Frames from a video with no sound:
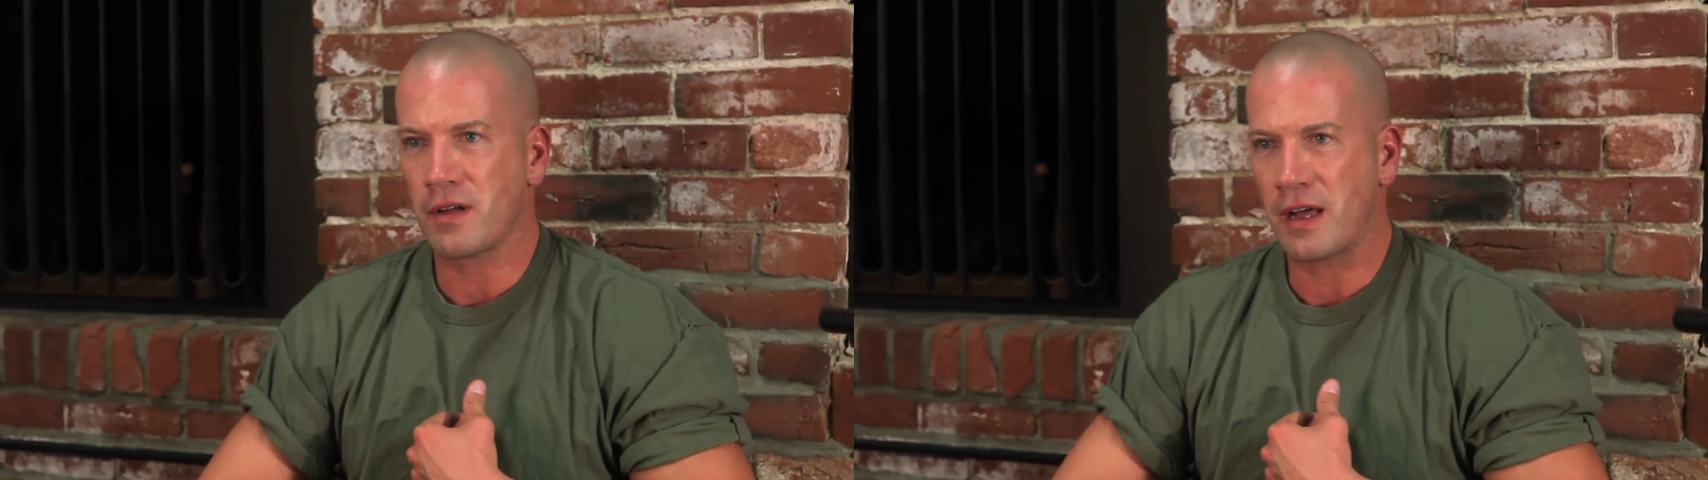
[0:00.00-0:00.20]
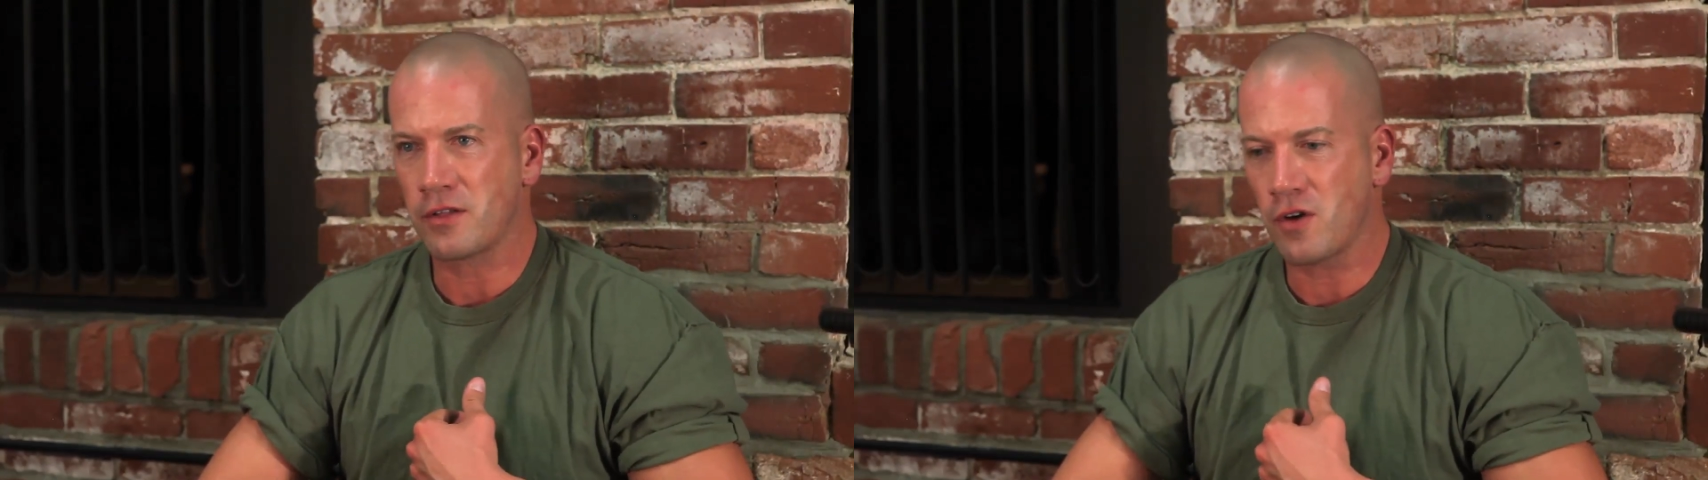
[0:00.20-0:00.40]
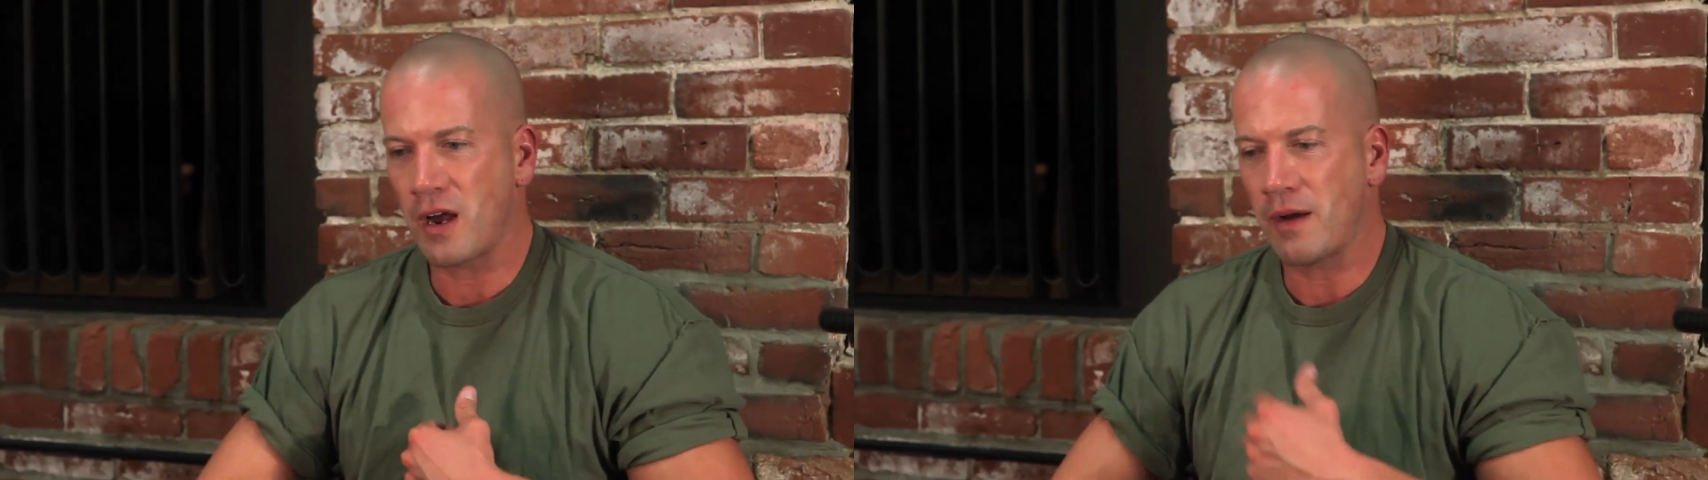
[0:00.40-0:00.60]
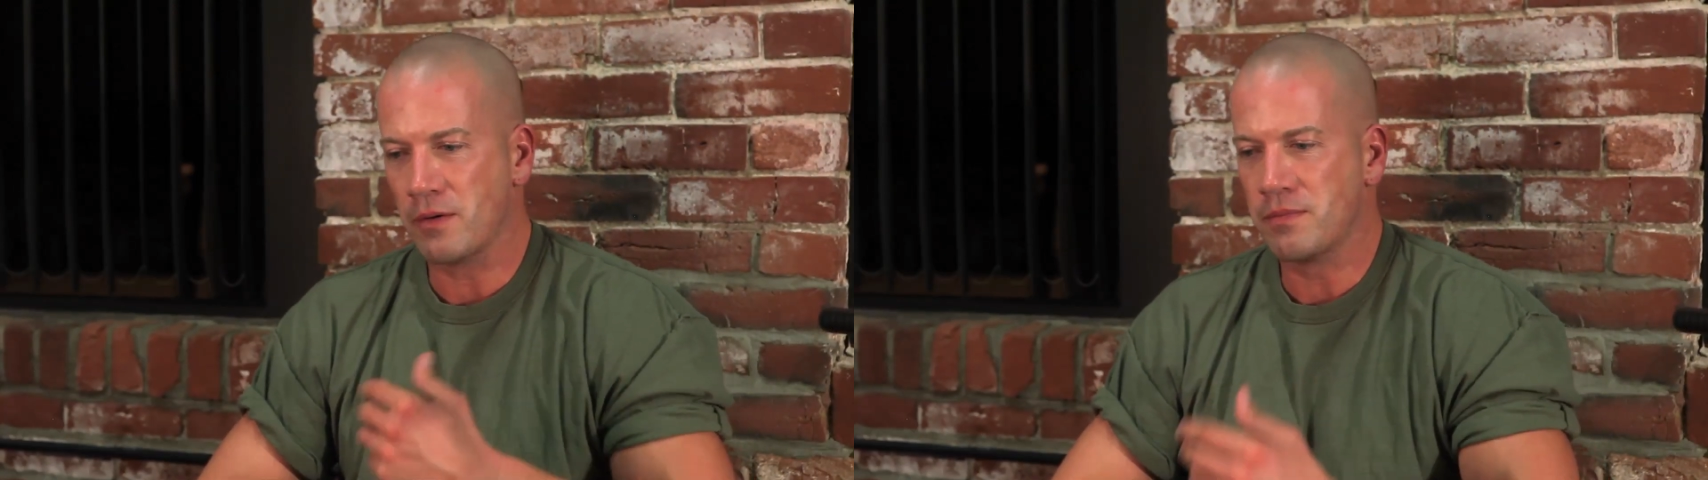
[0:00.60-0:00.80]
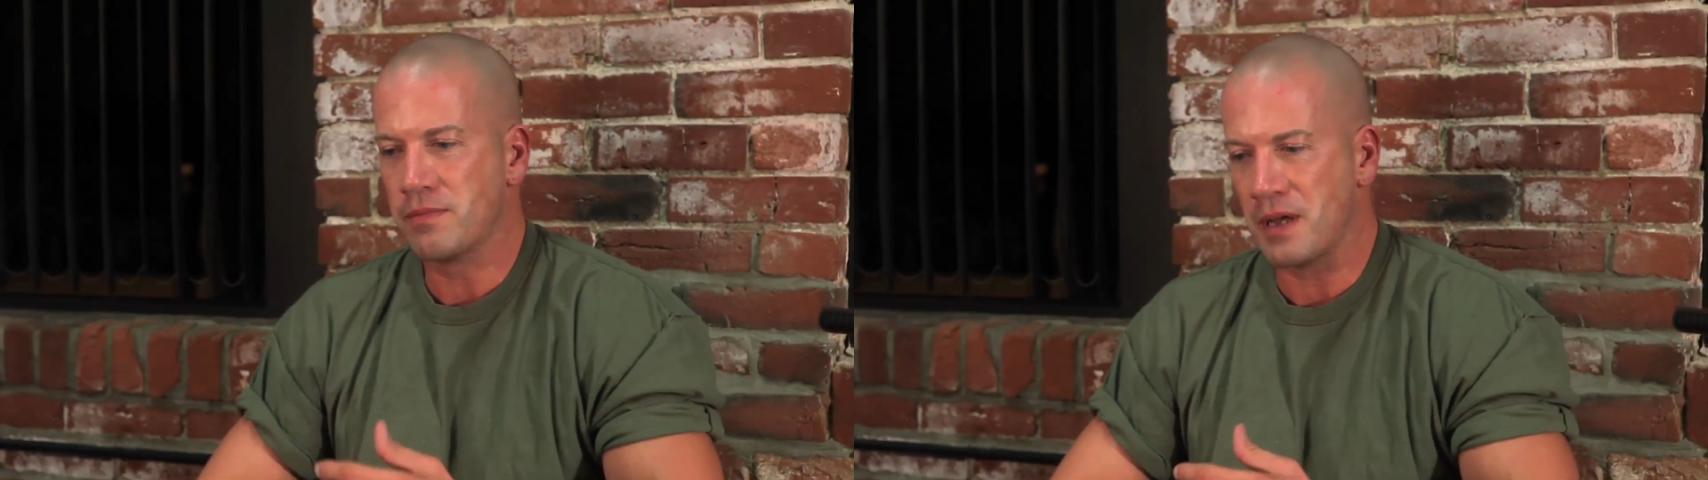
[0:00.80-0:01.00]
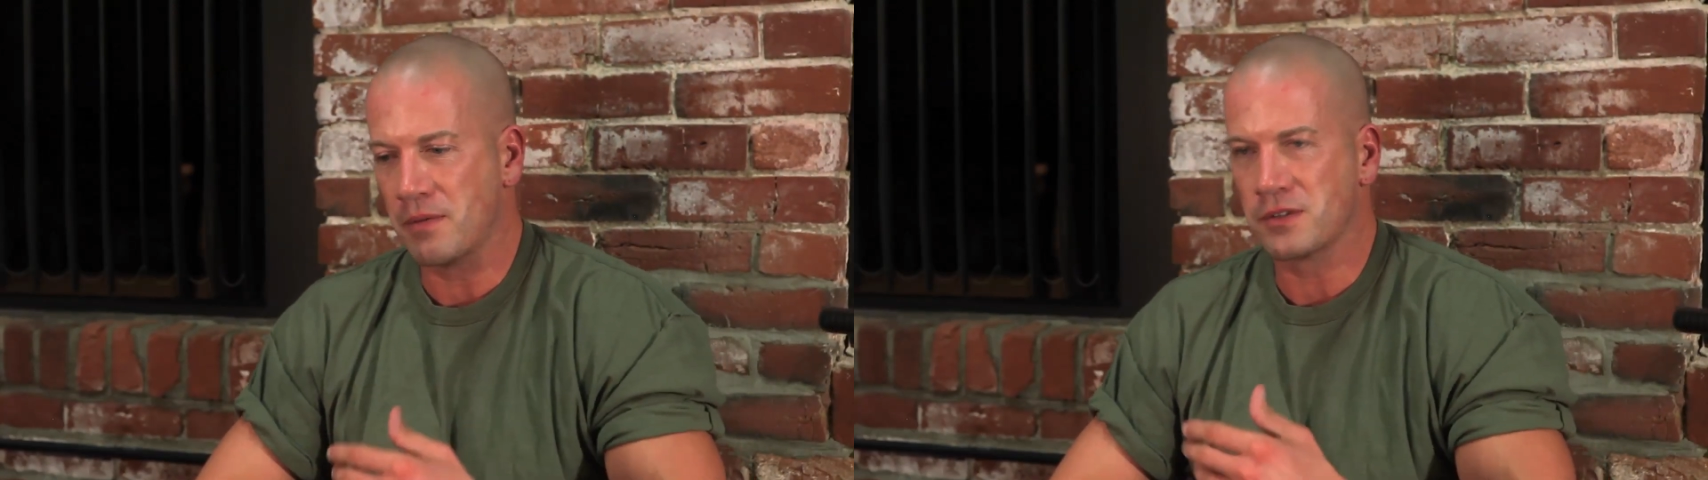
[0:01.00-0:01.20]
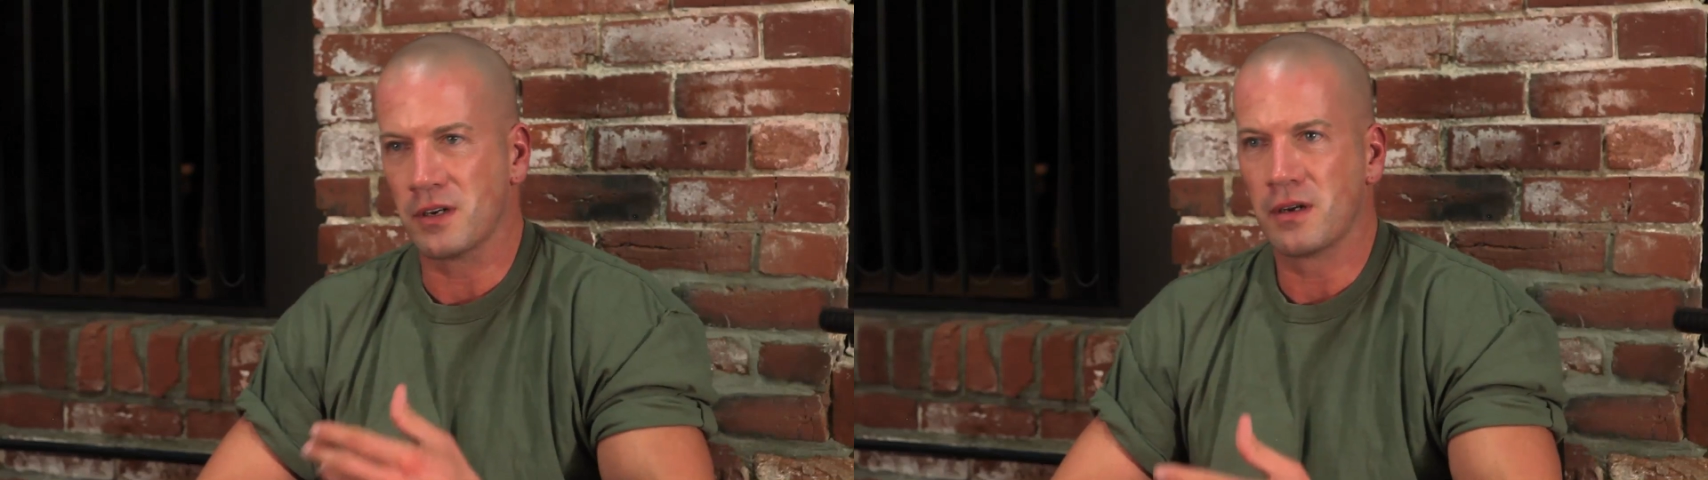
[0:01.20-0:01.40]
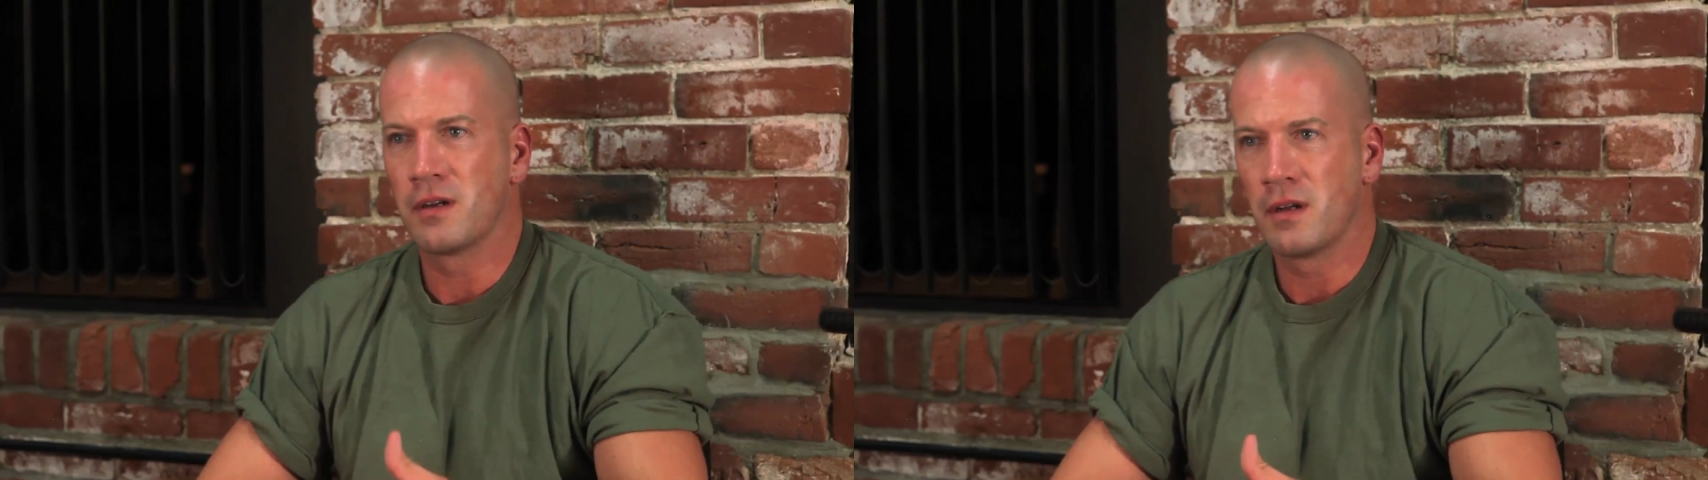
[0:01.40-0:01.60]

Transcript: I thought I would be able to